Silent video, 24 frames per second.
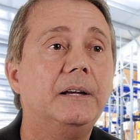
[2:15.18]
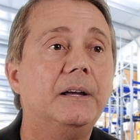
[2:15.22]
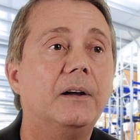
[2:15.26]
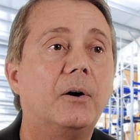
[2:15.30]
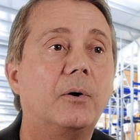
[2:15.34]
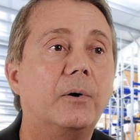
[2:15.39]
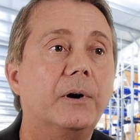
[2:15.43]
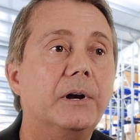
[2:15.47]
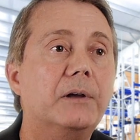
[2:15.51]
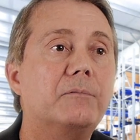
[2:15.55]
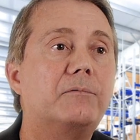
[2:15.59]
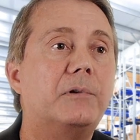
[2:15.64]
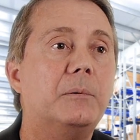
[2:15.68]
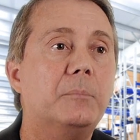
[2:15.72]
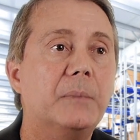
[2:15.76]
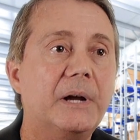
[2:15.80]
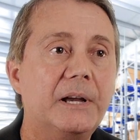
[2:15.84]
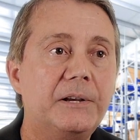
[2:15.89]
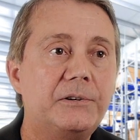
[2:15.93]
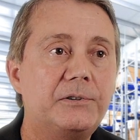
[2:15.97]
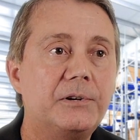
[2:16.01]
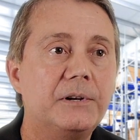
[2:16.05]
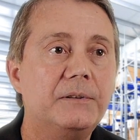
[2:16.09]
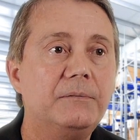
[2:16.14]
or
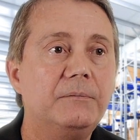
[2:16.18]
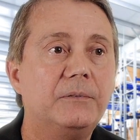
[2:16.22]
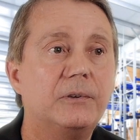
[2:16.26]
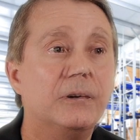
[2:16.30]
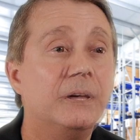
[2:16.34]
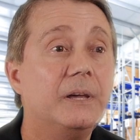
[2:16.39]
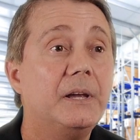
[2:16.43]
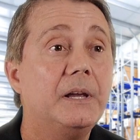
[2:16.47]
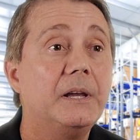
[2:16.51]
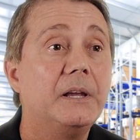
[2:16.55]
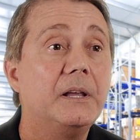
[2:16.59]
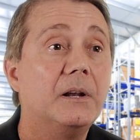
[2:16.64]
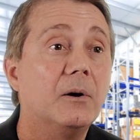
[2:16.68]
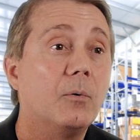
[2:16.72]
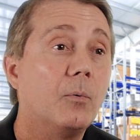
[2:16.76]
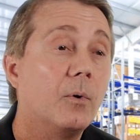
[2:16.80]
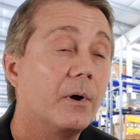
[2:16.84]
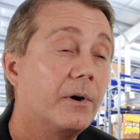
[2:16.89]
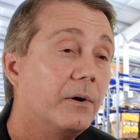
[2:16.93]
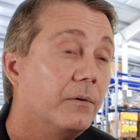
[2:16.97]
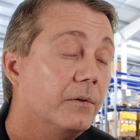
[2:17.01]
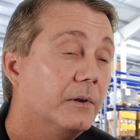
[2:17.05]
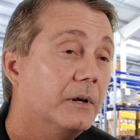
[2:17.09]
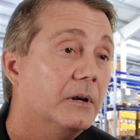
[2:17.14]
information,
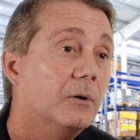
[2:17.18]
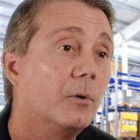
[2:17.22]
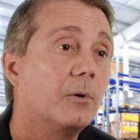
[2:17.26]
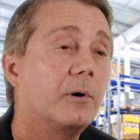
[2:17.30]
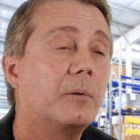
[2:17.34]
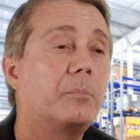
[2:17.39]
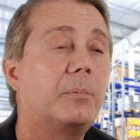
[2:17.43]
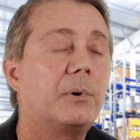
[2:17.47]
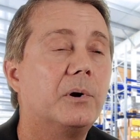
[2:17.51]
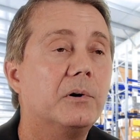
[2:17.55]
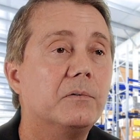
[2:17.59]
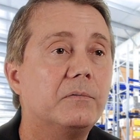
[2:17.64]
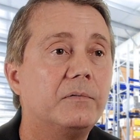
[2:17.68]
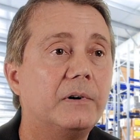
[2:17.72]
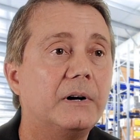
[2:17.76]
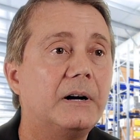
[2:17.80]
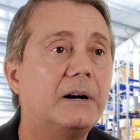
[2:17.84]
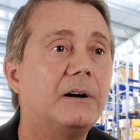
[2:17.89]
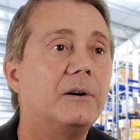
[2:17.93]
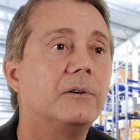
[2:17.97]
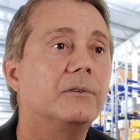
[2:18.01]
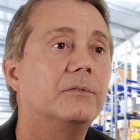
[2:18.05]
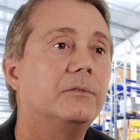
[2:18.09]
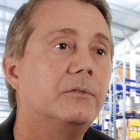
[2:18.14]
what are the order
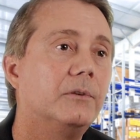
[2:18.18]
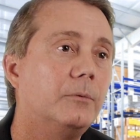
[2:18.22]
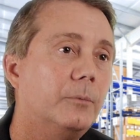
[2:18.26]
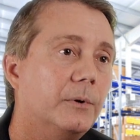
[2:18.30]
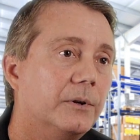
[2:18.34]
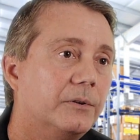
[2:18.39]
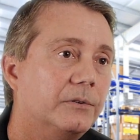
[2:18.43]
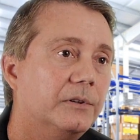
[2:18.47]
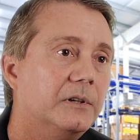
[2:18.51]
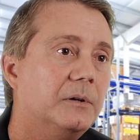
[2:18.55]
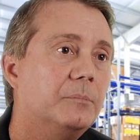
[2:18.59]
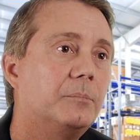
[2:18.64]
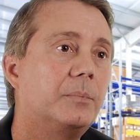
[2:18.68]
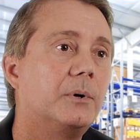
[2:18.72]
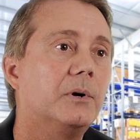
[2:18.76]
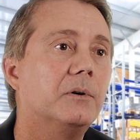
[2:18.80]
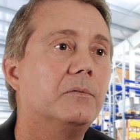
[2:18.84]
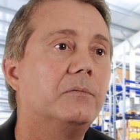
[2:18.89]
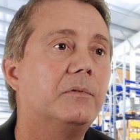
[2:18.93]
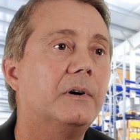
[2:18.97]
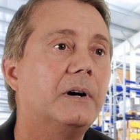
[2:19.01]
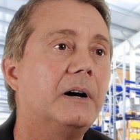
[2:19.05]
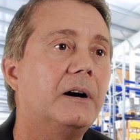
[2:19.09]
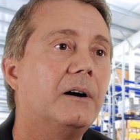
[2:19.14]
profiles, the receipt
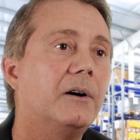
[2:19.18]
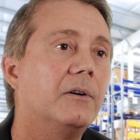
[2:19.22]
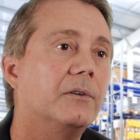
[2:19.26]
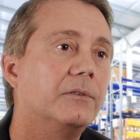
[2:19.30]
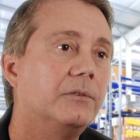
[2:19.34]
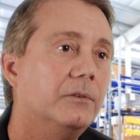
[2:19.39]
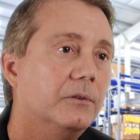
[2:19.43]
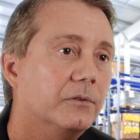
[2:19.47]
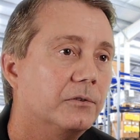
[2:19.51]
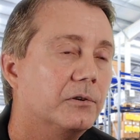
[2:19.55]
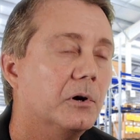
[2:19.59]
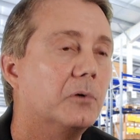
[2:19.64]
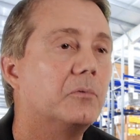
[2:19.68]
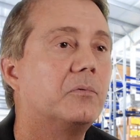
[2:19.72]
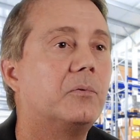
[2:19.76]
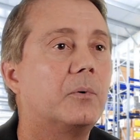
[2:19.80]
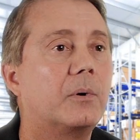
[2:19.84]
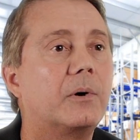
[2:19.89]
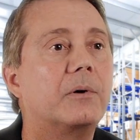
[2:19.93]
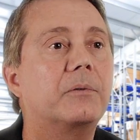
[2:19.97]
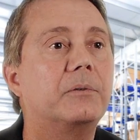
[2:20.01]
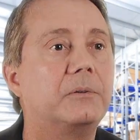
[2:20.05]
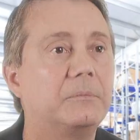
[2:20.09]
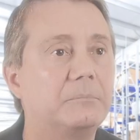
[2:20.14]
profiles, and so
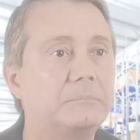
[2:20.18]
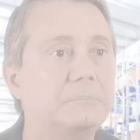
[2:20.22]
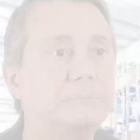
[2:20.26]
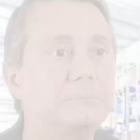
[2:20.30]
forth.